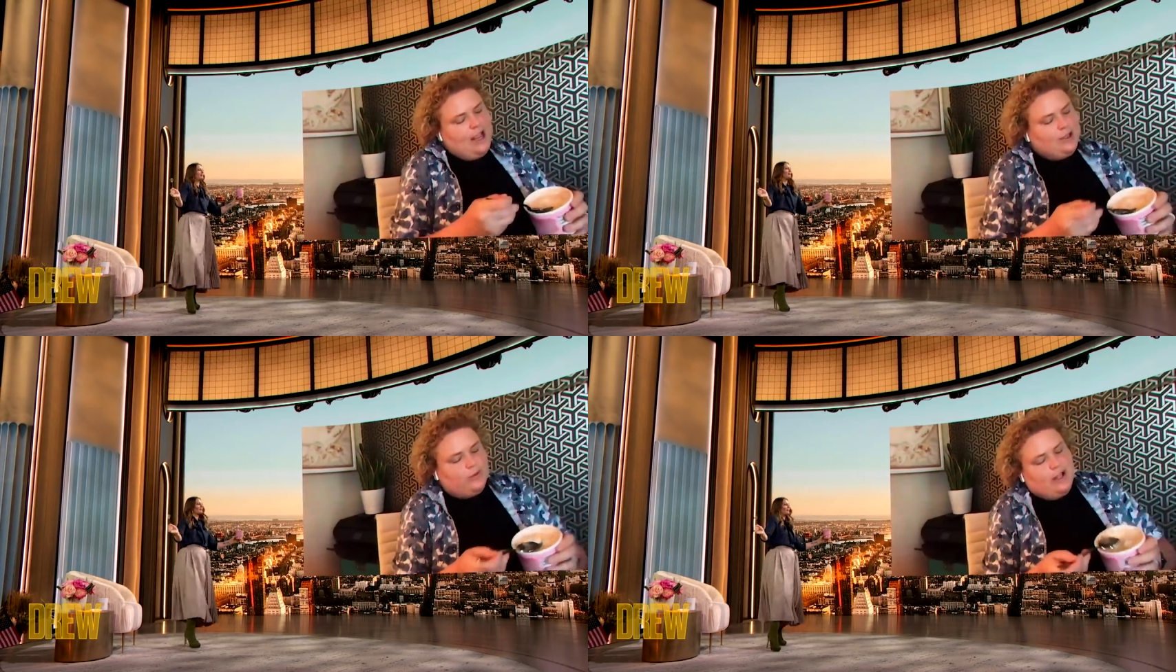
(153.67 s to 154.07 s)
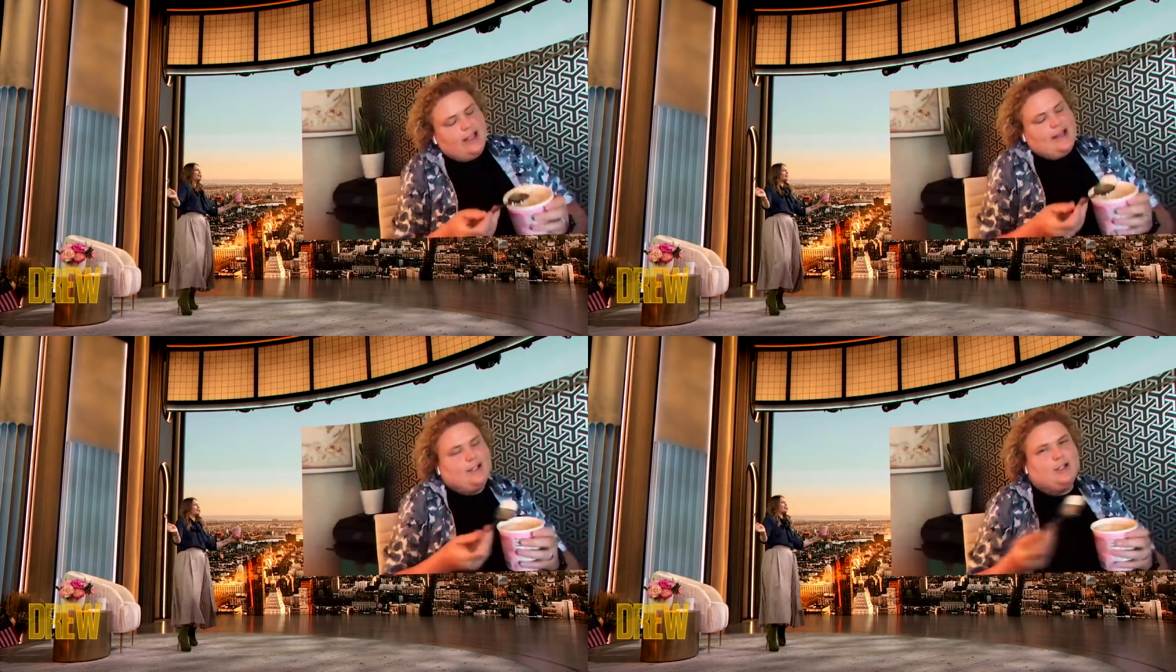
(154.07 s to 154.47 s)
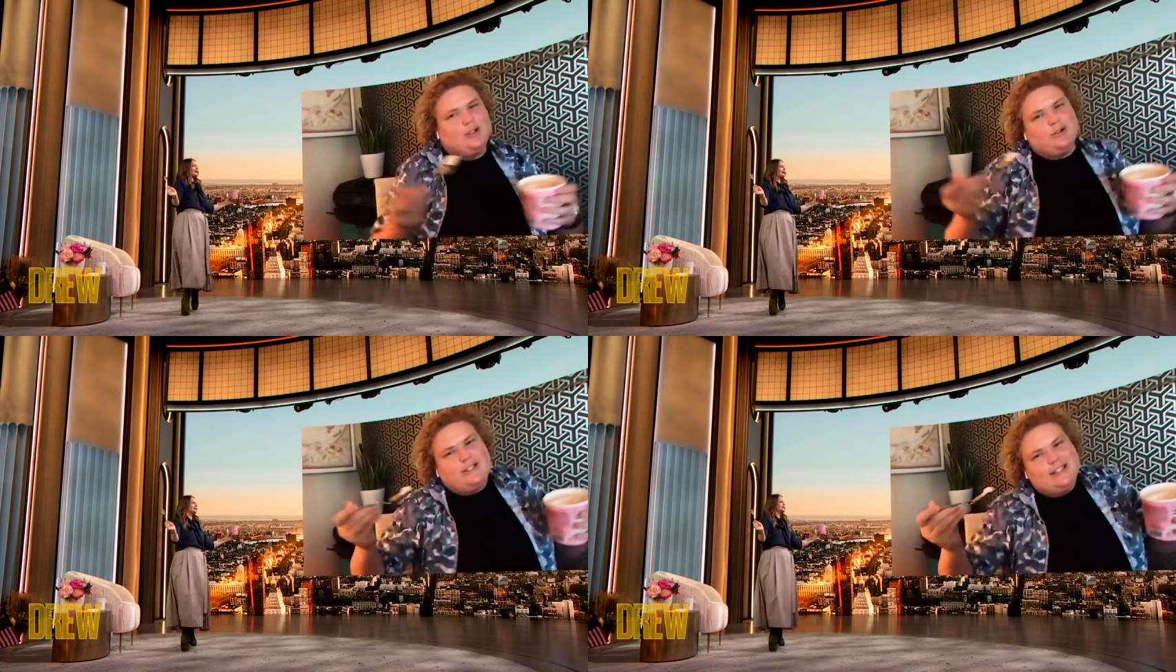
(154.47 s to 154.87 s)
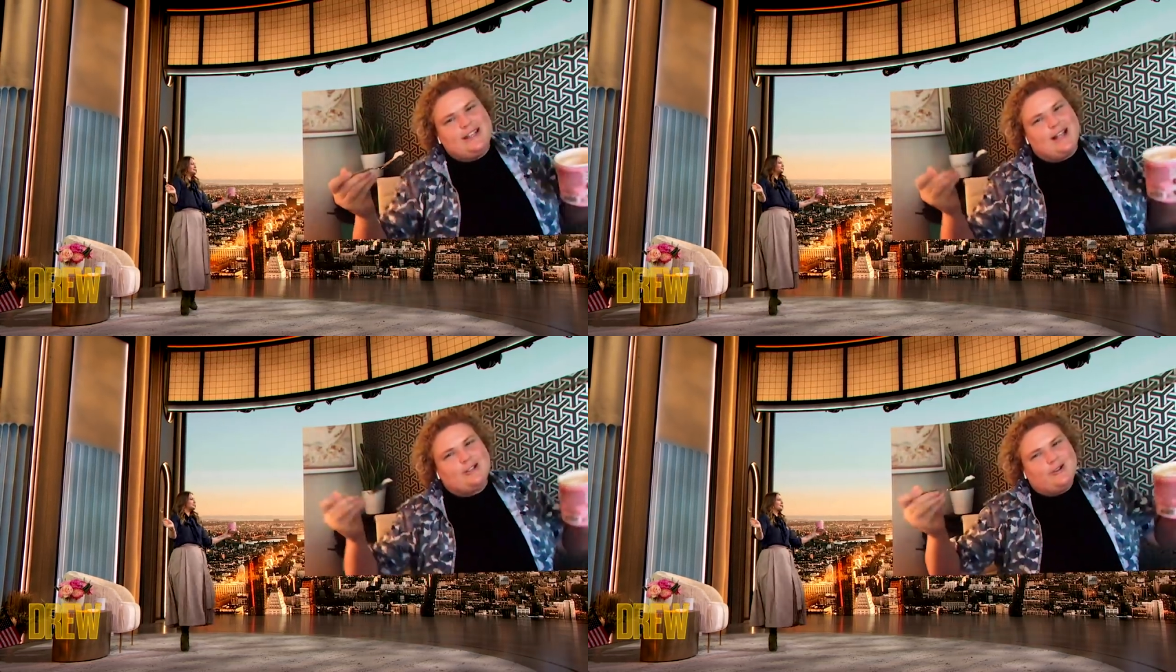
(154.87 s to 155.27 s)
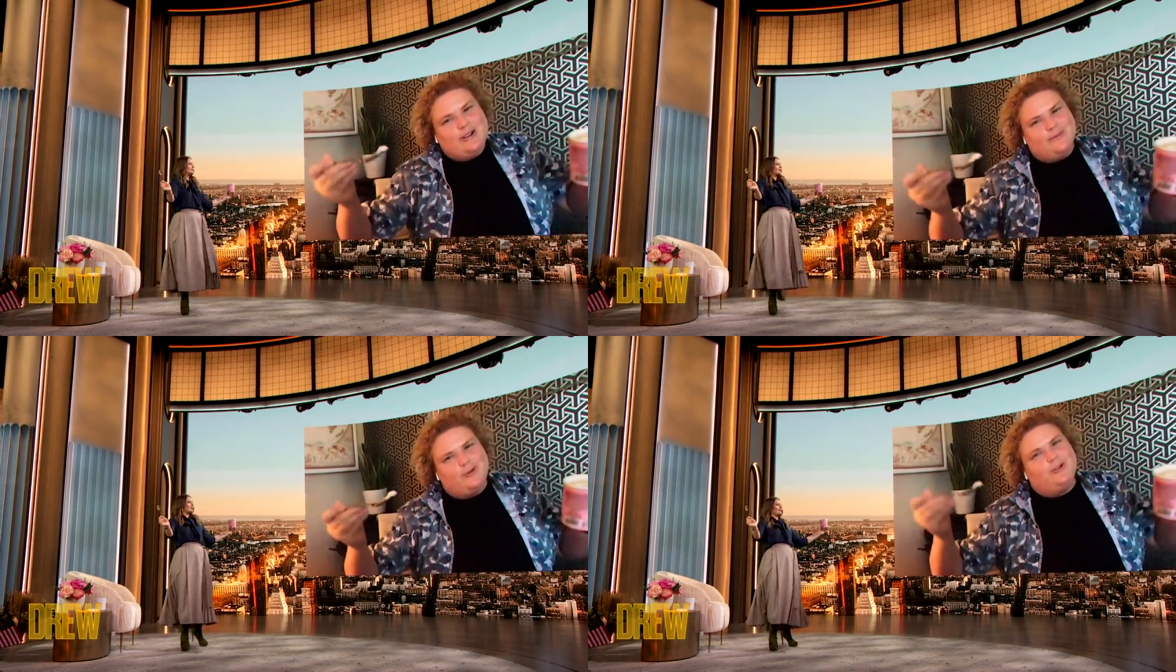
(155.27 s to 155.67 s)
It's really an excuse to eat ice
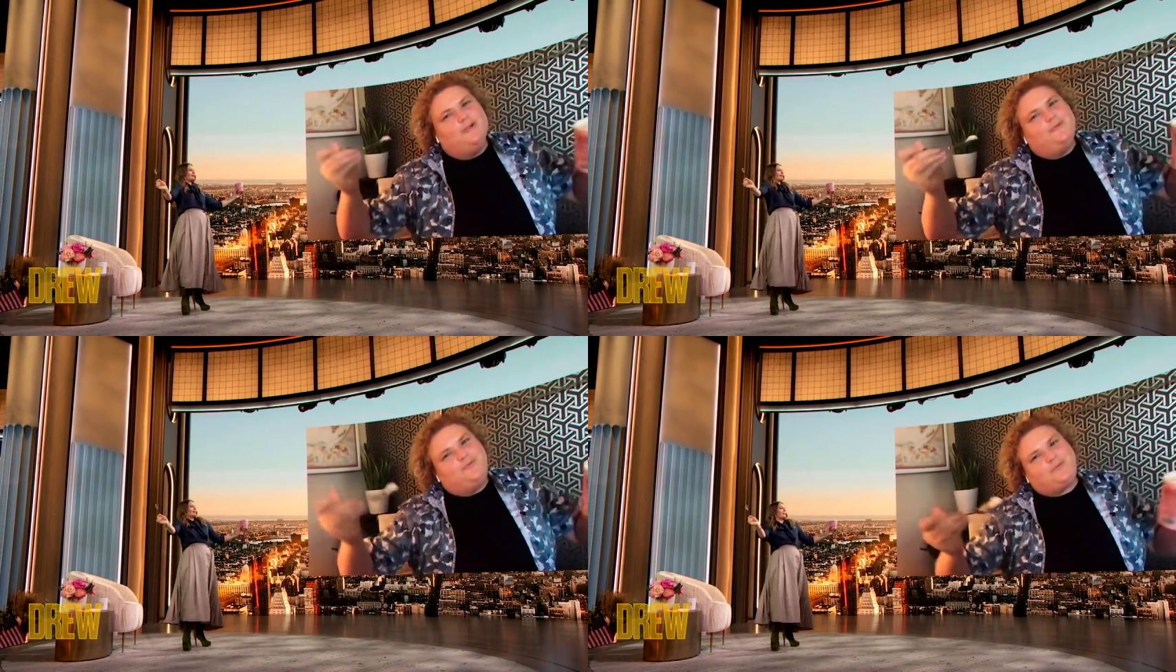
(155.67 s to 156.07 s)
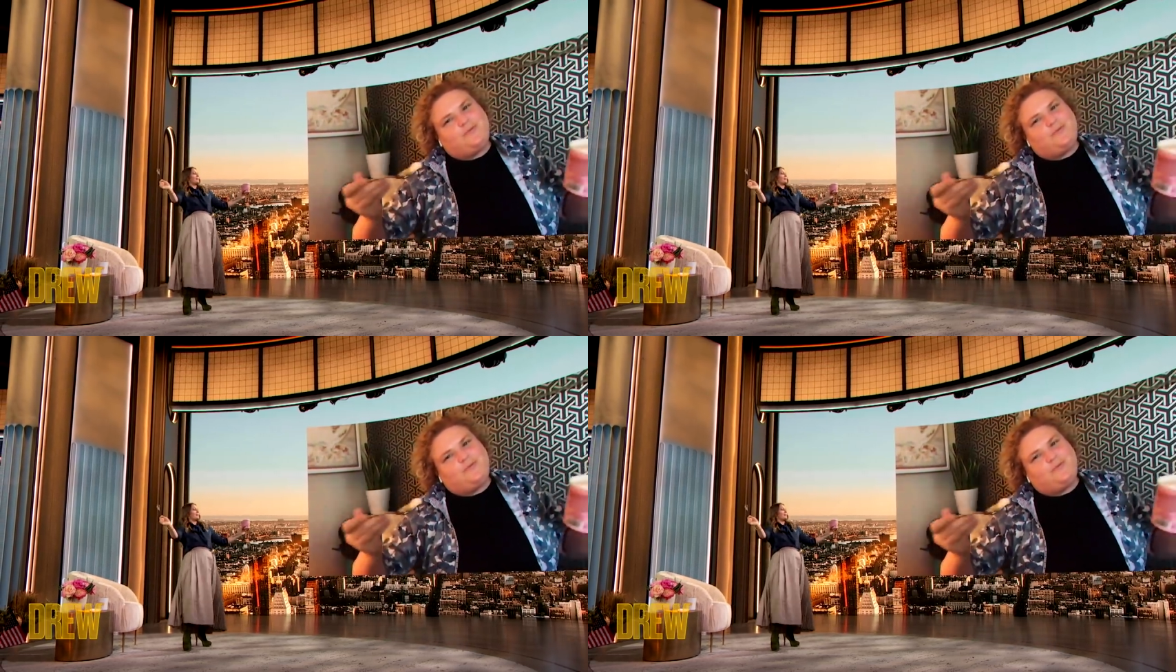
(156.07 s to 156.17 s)
cream, Drew.